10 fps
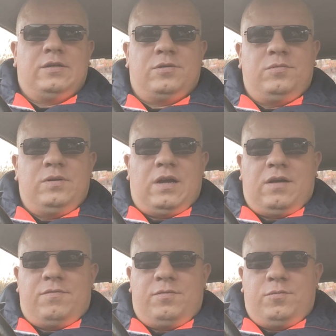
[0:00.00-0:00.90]
So we
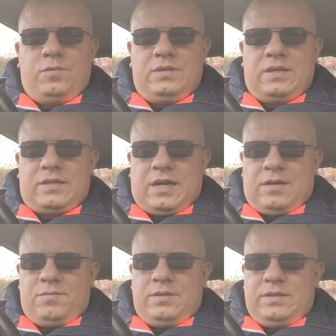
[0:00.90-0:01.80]
have winter
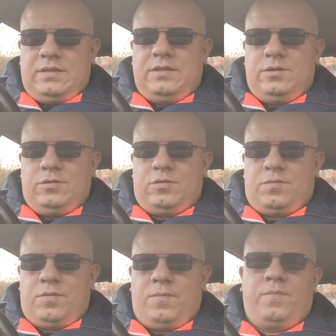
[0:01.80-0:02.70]
time in
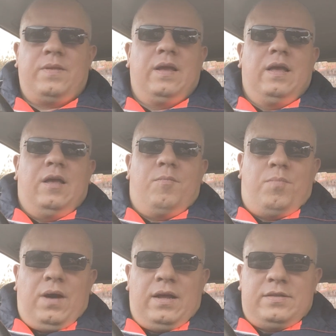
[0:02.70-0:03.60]
Europe.
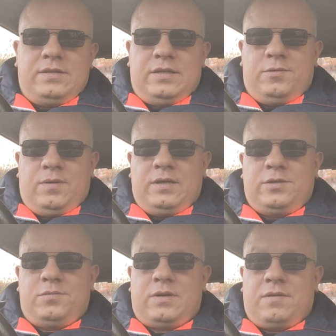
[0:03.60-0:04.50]
But in the
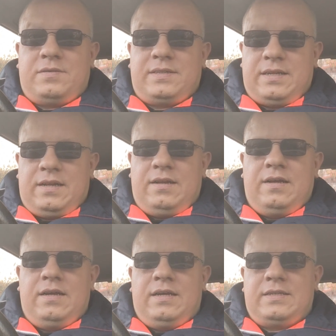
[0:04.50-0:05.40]
US we have still
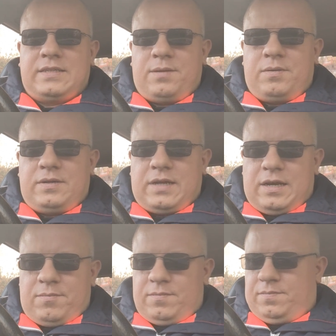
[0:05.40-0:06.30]

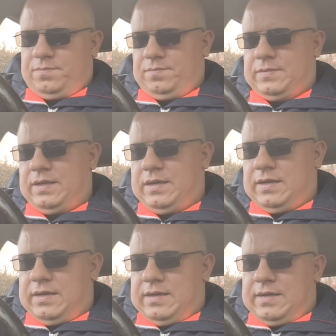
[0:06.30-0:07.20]
summertime.
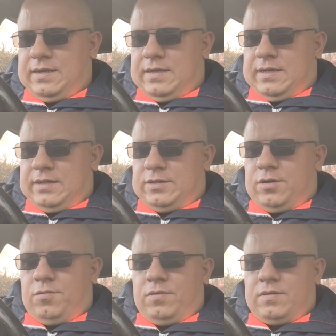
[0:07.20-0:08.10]

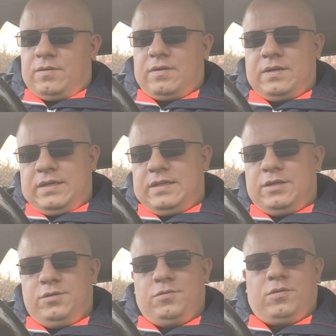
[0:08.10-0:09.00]
So in
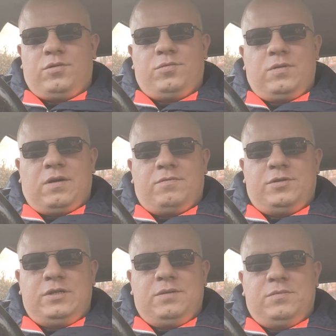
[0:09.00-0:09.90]
the New York we have
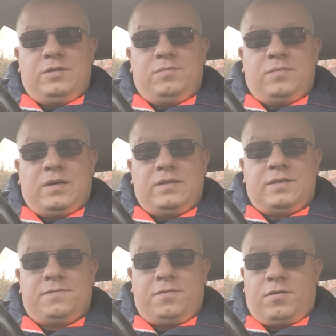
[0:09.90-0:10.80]
GMT
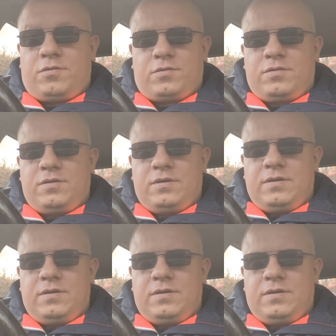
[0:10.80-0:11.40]
-4,